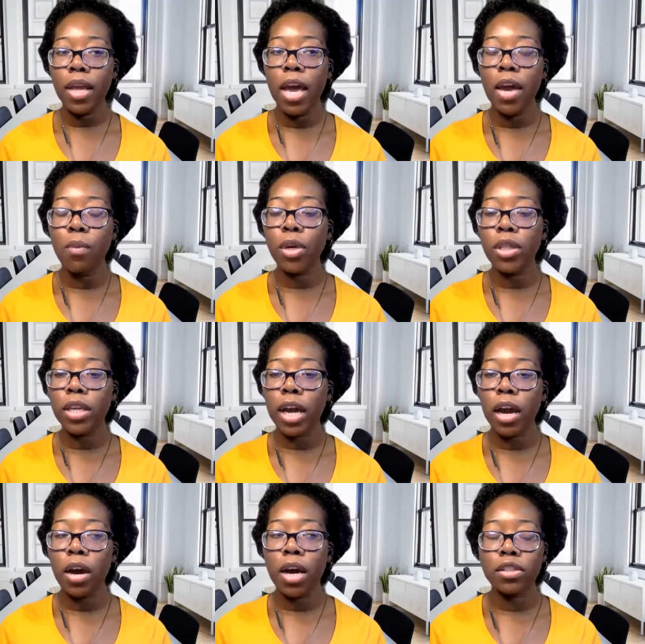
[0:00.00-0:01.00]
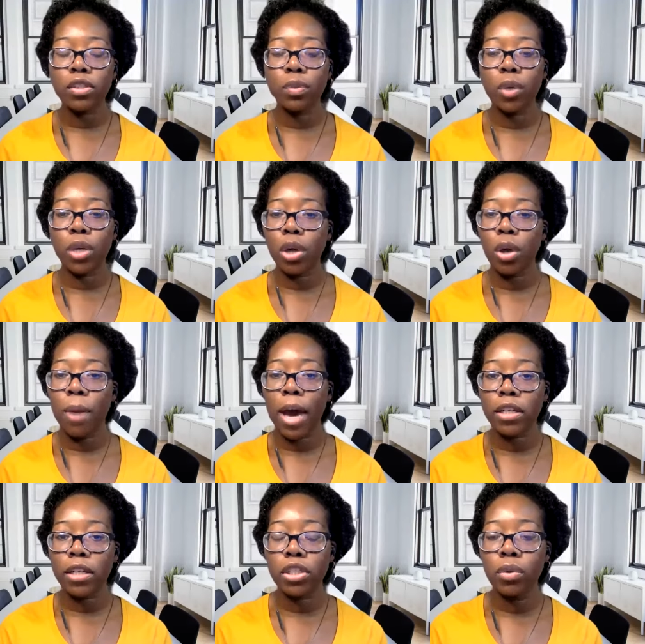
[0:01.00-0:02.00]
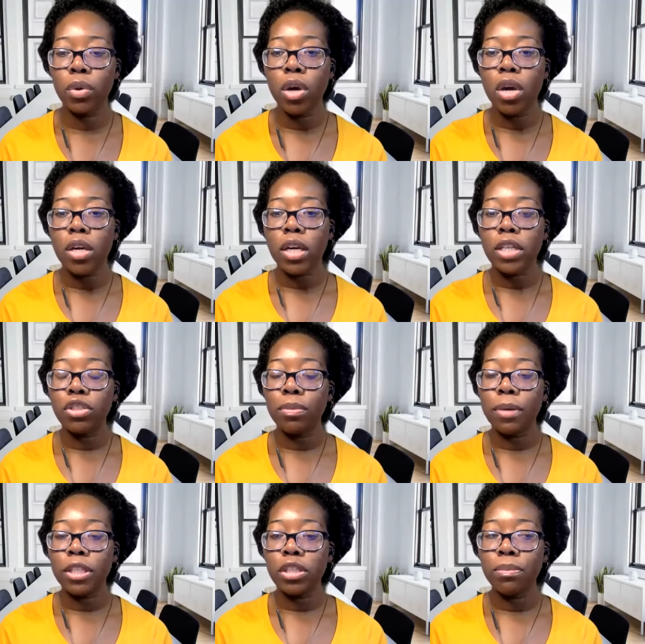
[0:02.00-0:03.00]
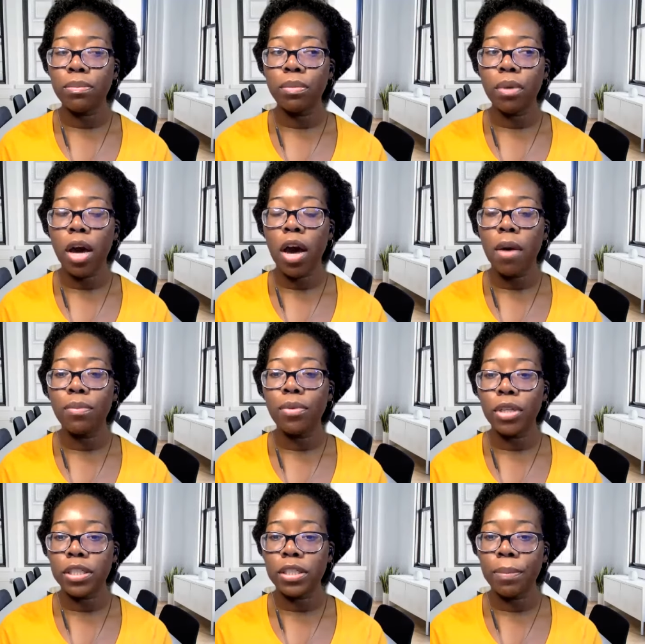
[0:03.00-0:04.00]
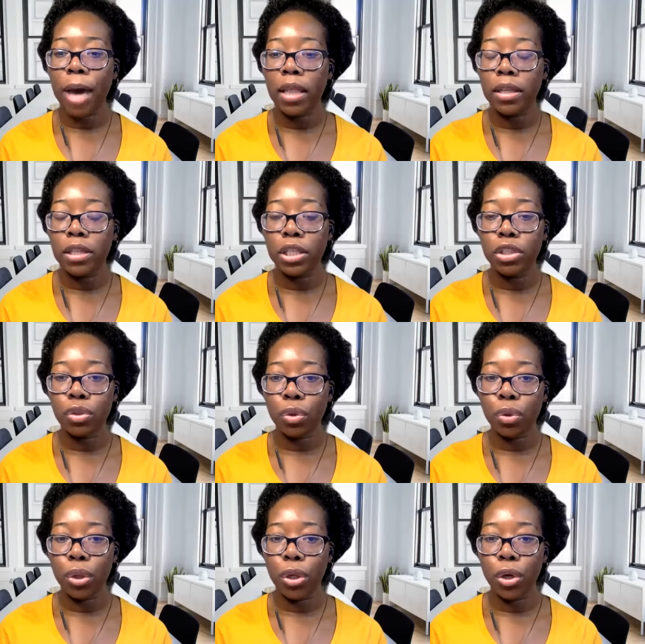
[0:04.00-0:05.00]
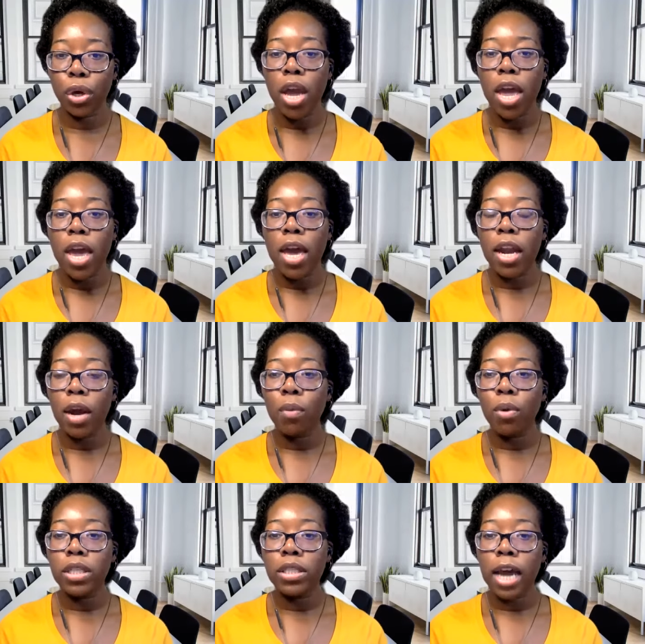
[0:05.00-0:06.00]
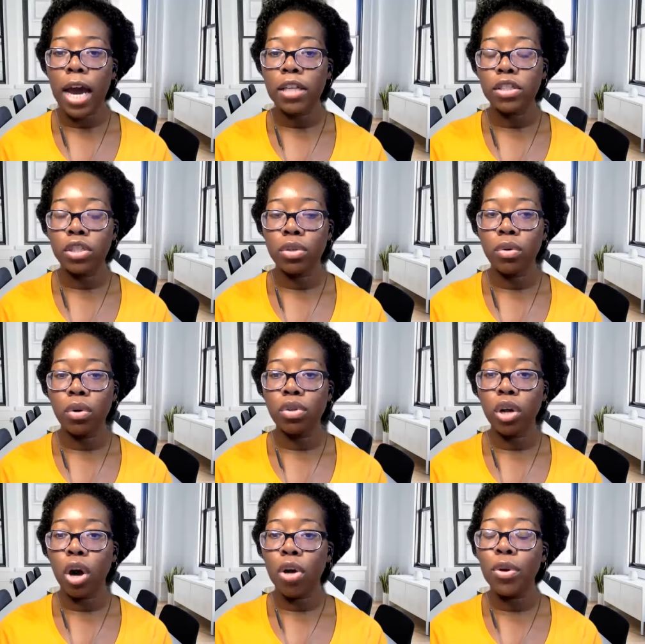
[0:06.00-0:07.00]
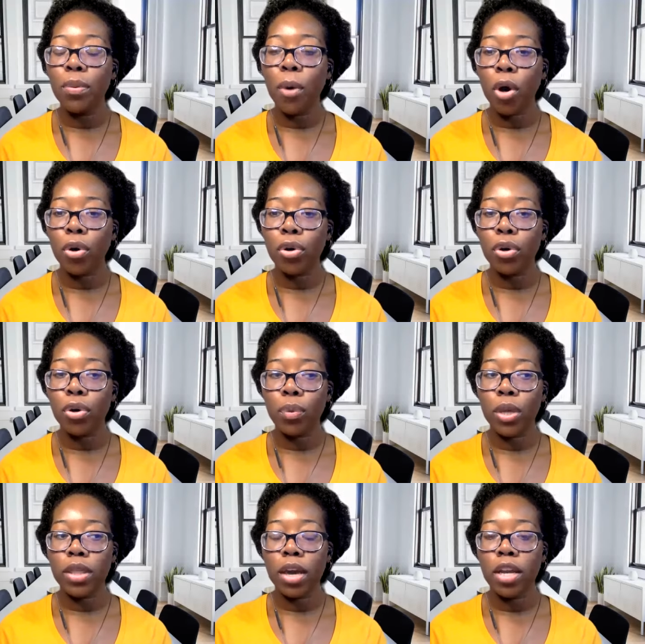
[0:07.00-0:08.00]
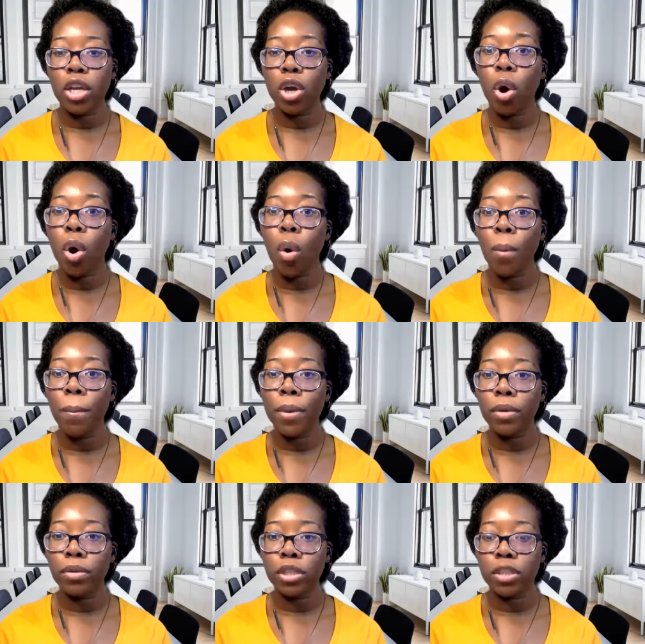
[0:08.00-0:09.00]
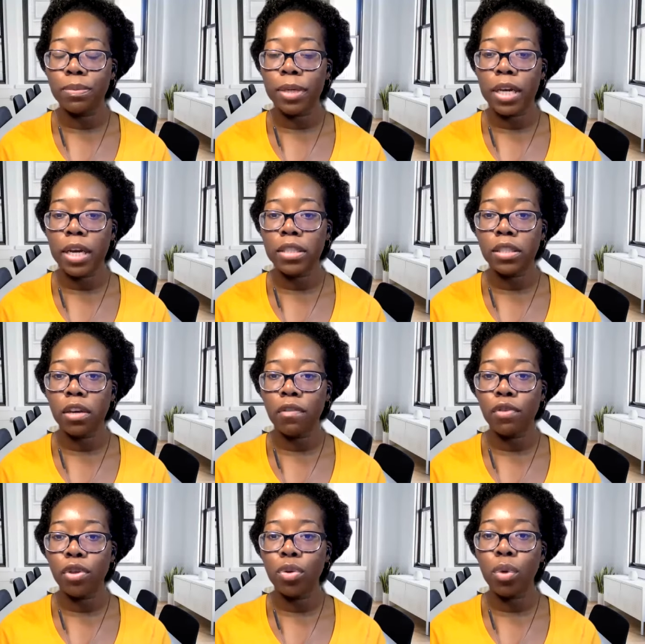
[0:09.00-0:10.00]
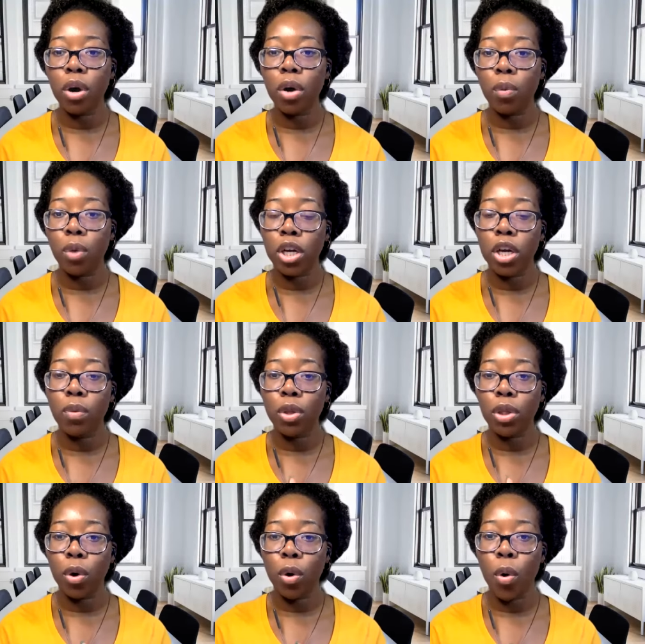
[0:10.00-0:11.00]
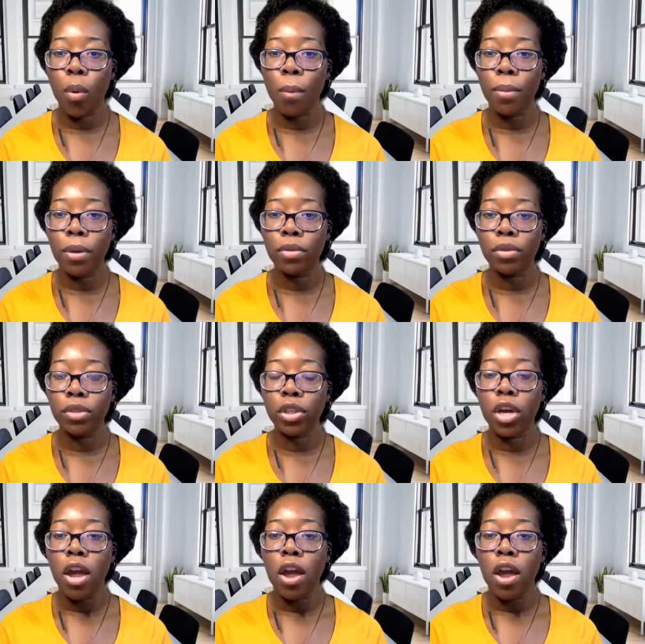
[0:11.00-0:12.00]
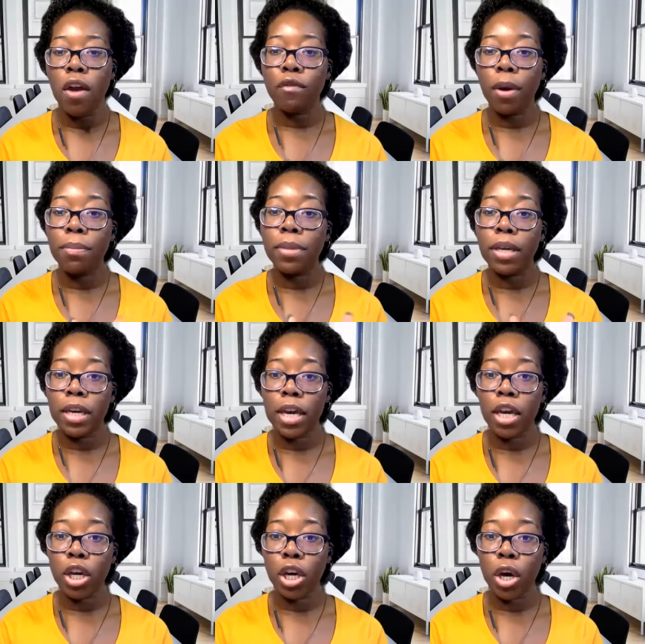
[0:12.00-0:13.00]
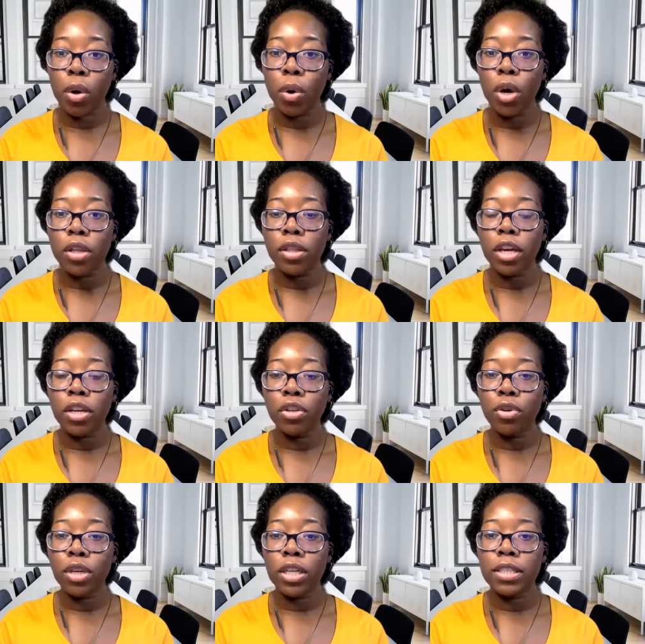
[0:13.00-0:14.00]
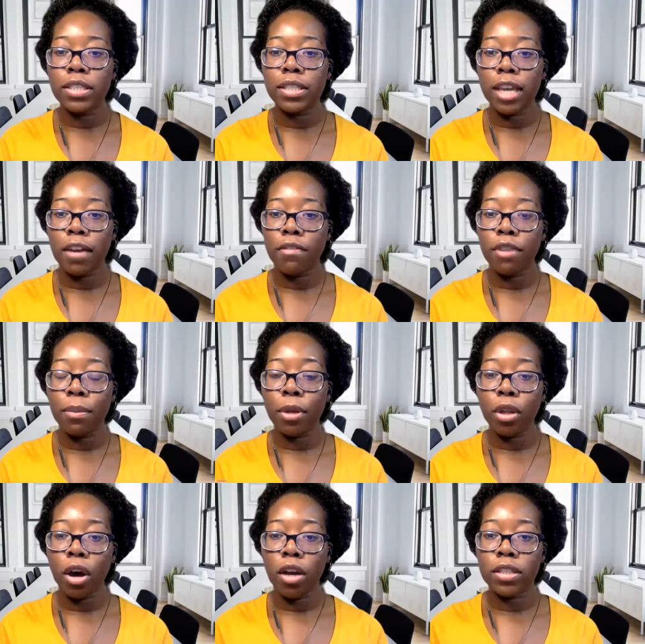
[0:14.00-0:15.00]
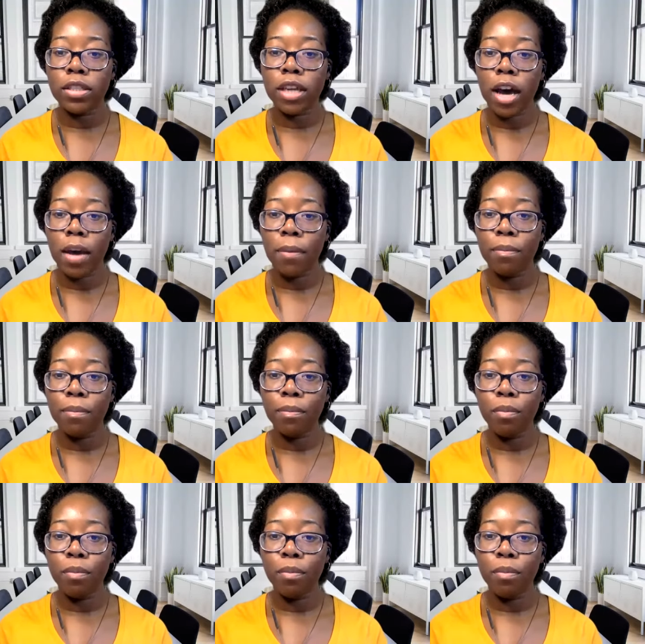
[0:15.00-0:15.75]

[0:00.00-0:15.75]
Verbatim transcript: And one thing I actually want to go back to, because you mentioned uh, municipalities earlier, and I wanted to ask you are you partnered with any home builders? Because if you are working with the home builder from the get go, then you can save them a lot of time